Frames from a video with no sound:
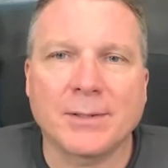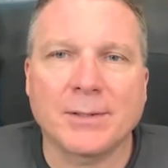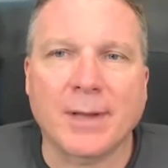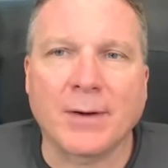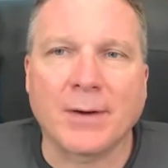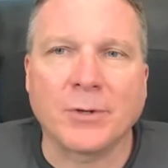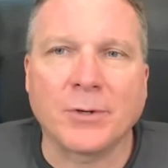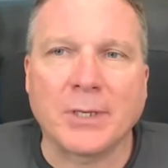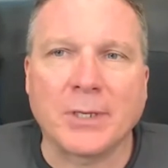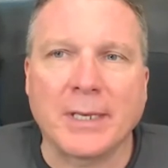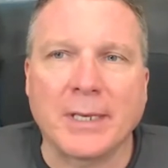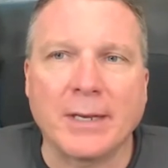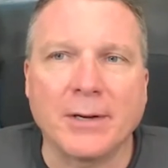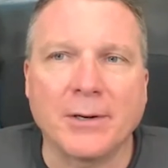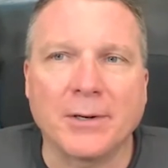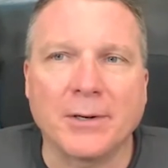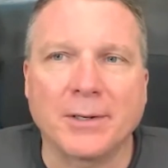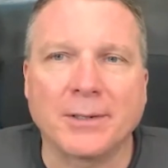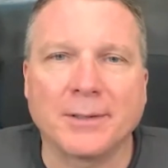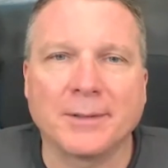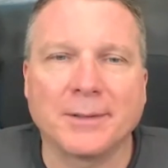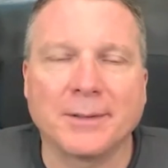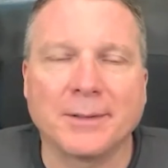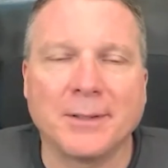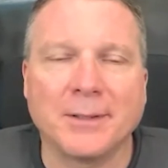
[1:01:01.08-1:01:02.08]
every
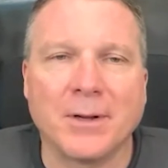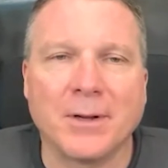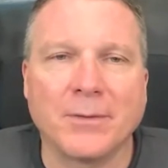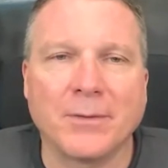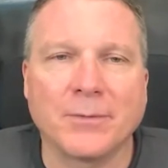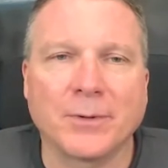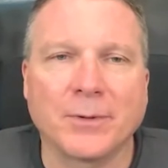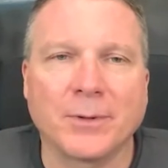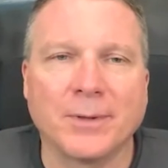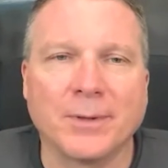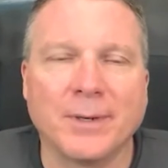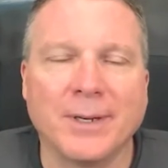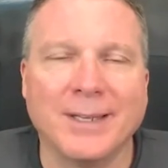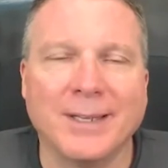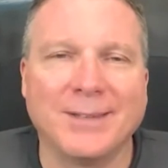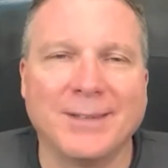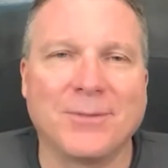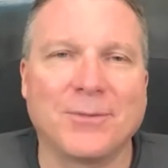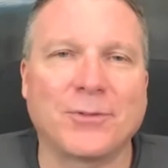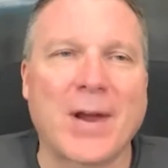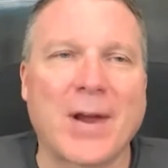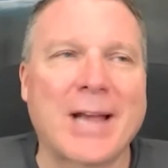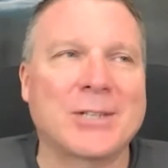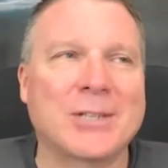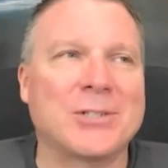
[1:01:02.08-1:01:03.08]
year, for a
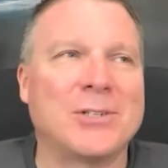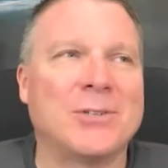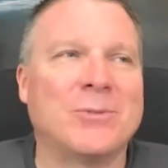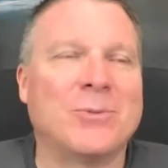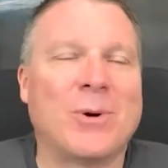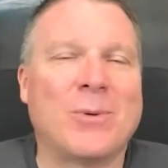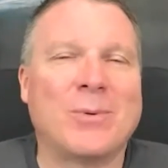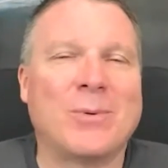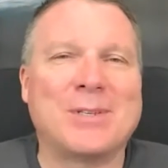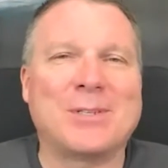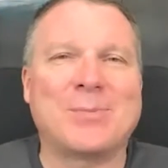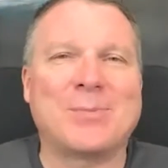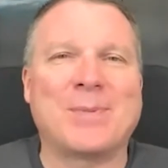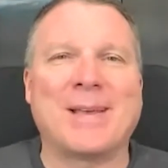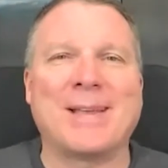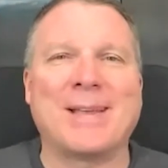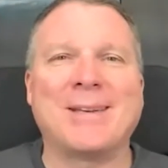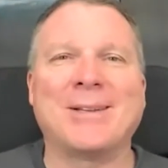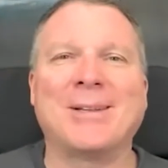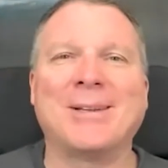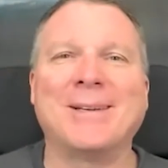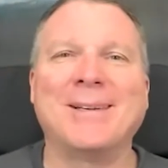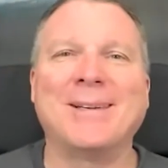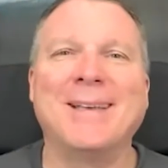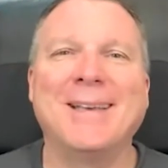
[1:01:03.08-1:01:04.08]
fraction of what we
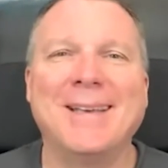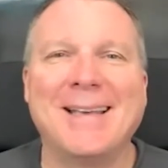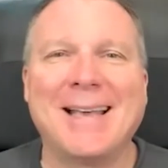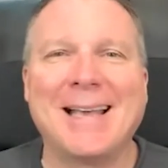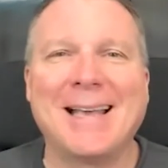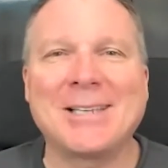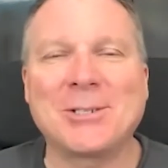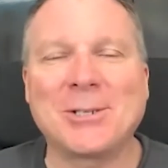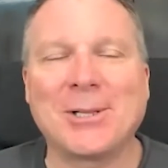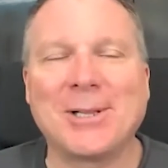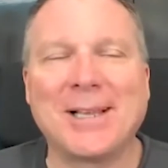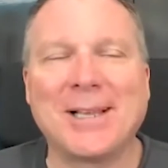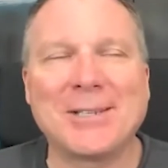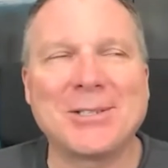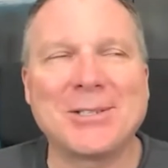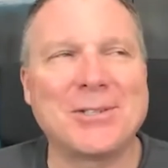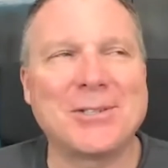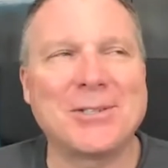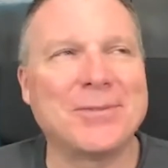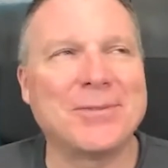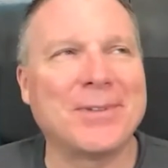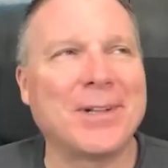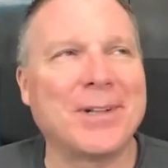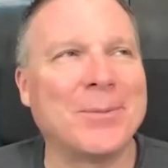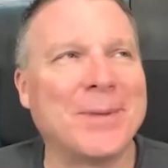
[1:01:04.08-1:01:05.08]
spend on SLS
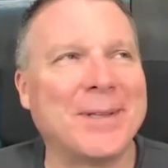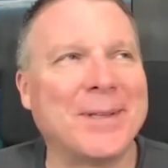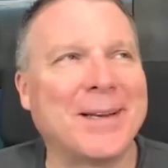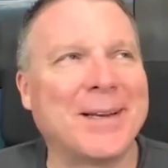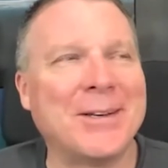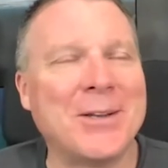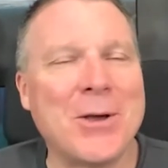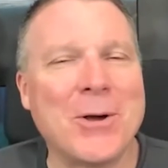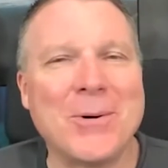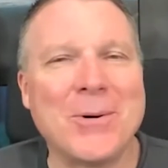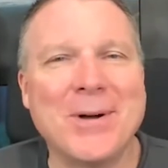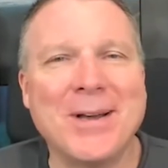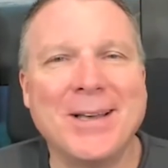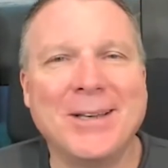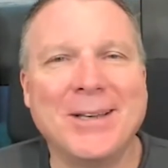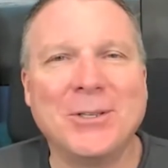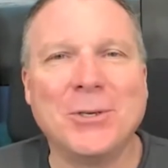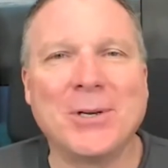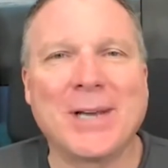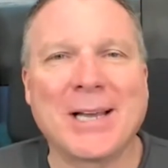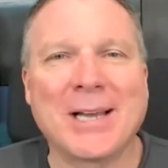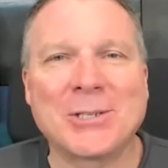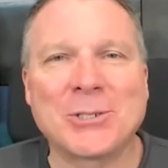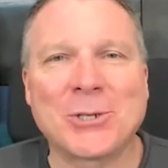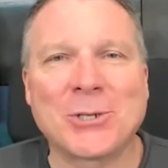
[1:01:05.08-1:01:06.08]
development. I know
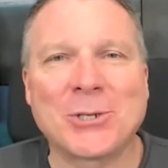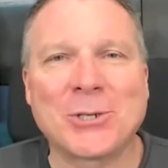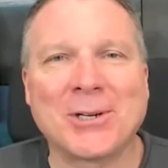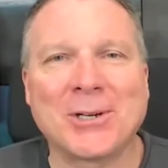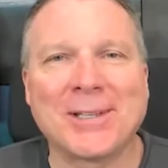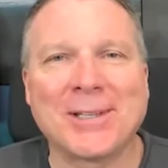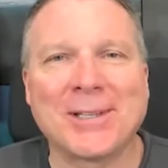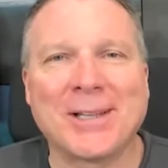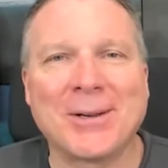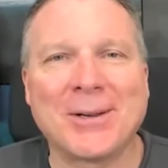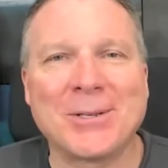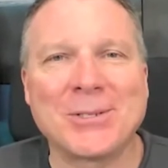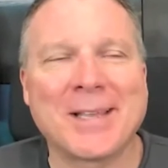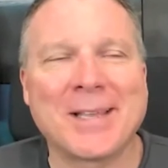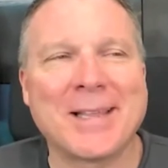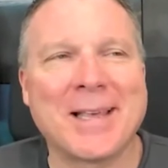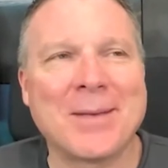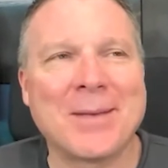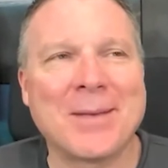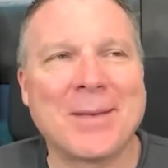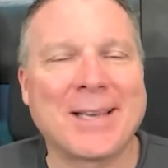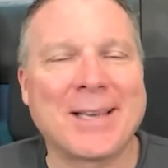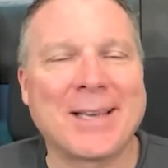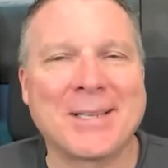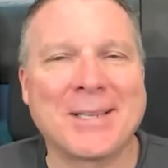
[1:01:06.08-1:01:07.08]
you guys aren't allowed to say
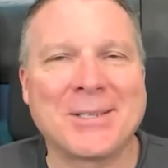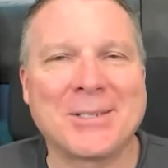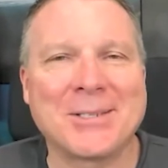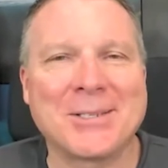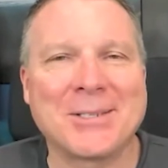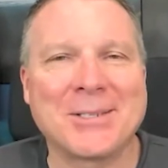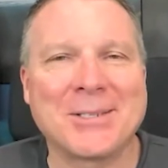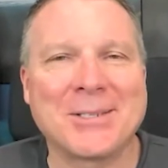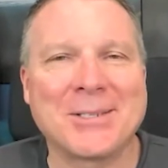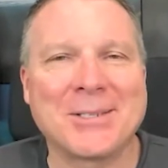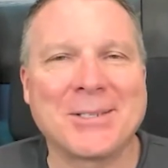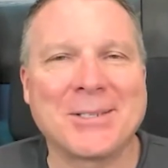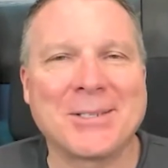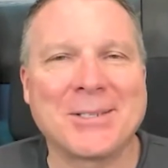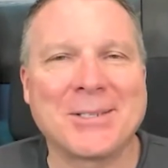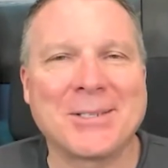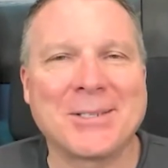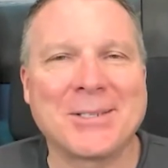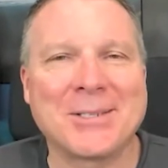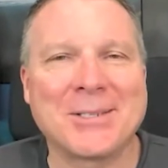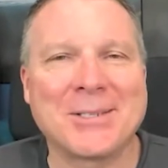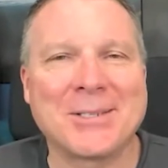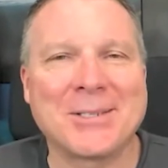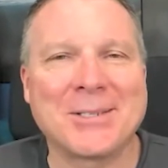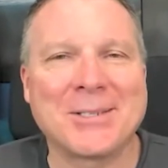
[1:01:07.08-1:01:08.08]
that, but I can say it because
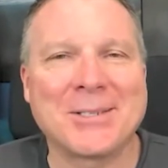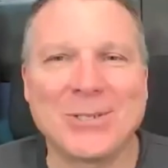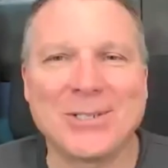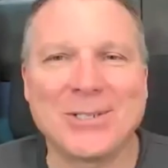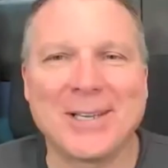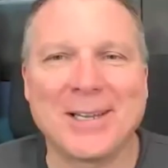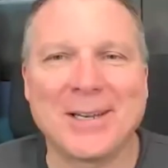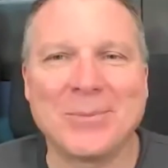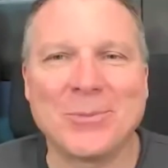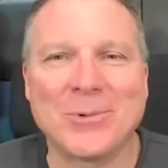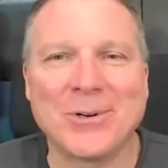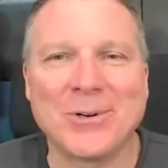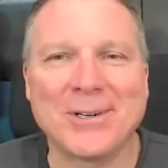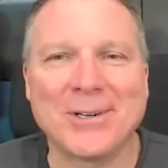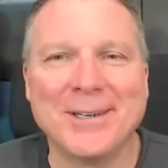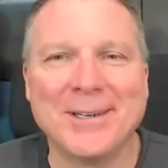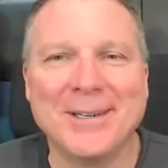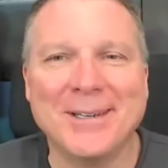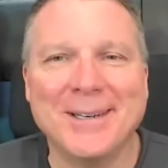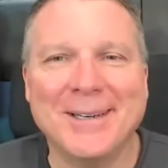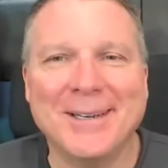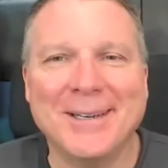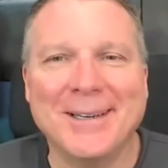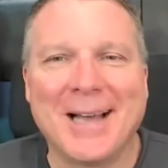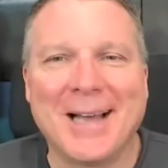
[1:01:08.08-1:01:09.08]
I'm not at the agency anymore.
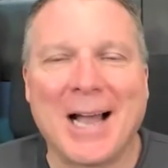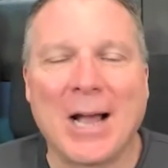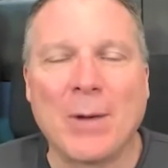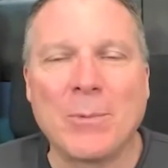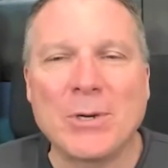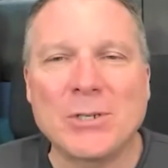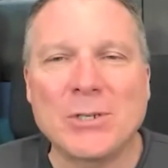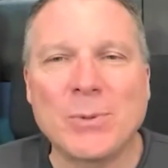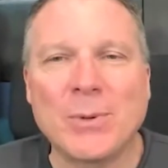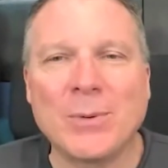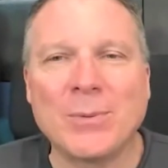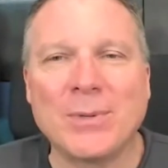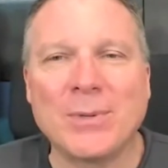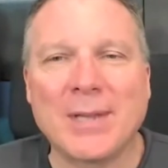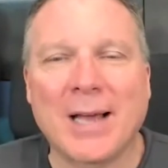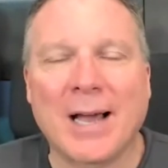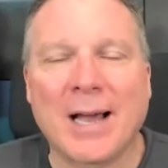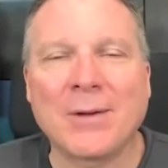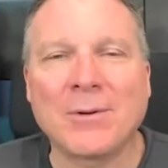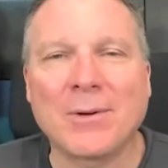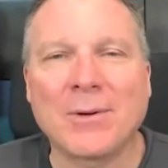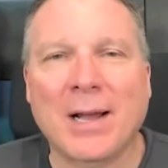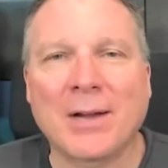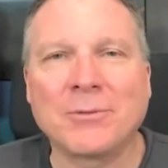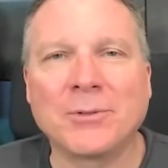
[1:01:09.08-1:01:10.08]
I wish we would.
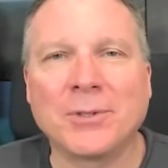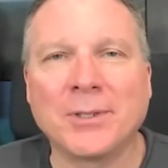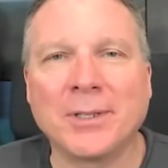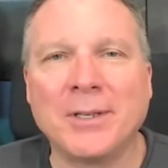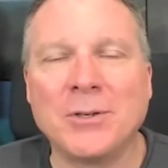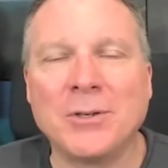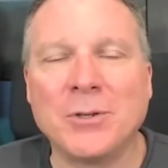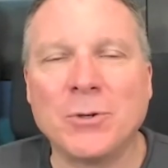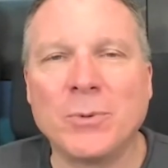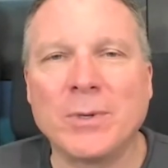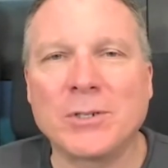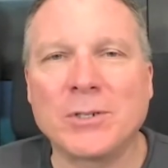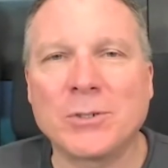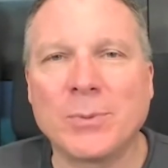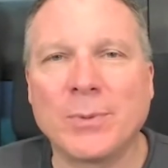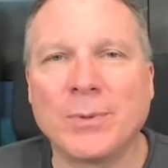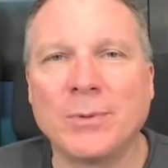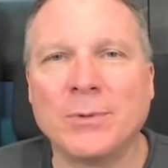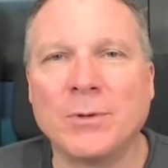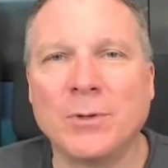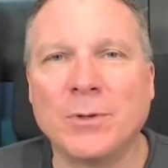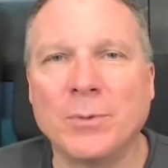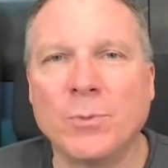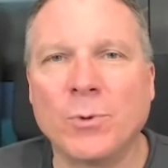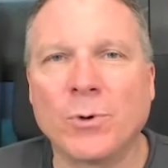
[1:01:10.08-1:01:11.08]
I really do wish we
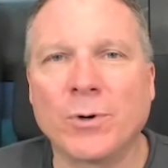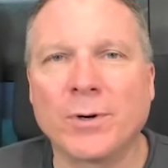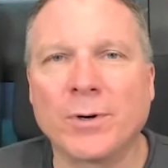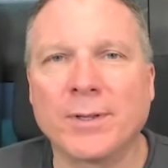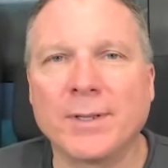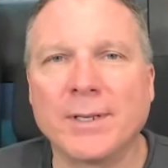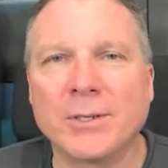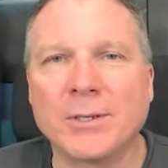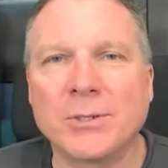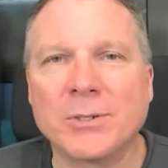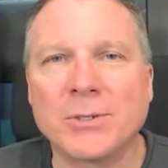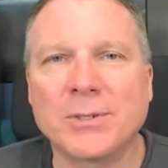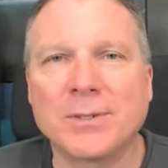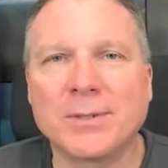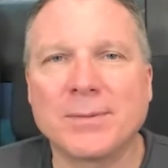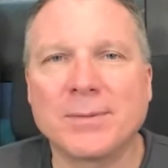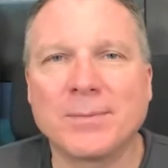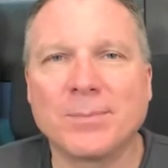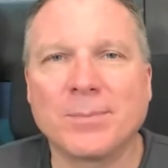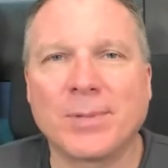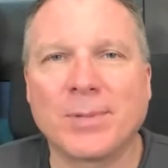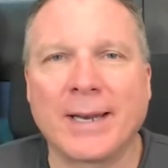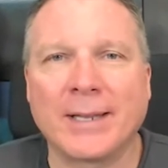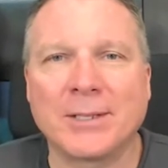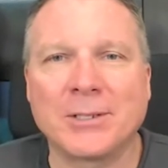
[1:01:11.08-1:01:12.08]
would do more of this
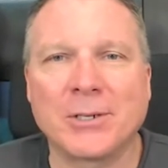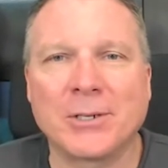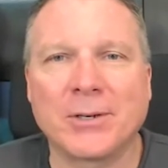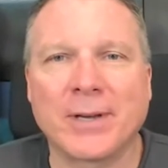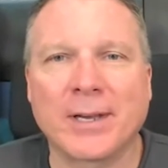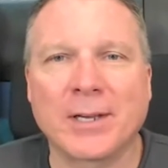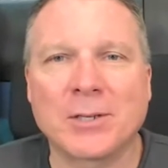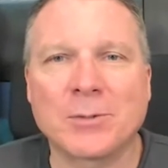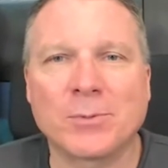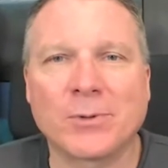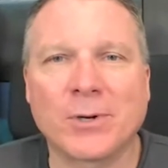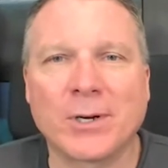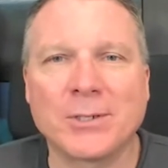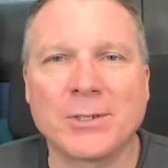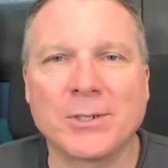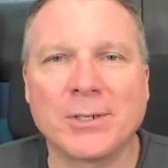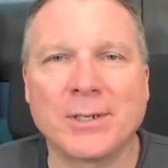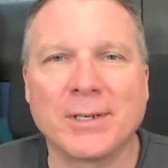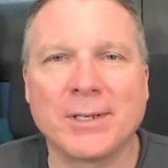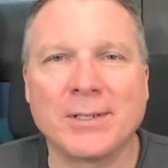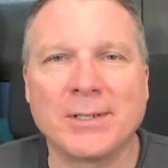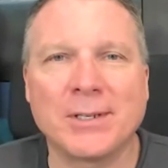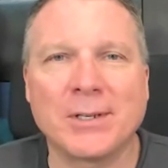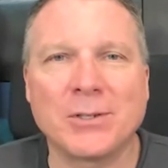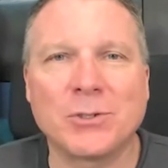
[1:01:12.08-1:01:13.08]
planetary exploration
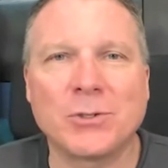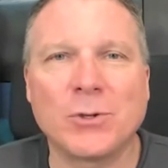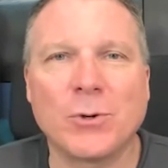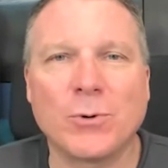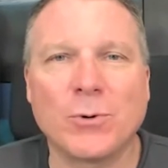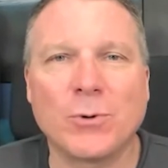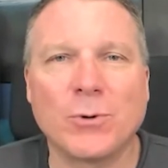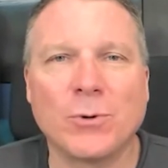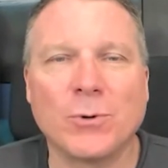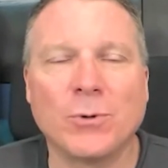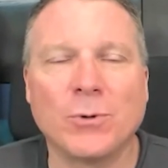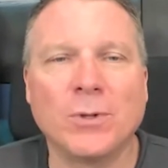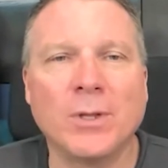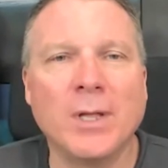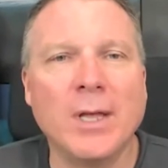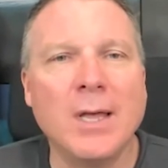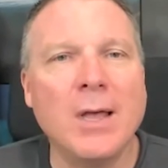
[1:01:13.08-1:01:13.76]
because it's so cool.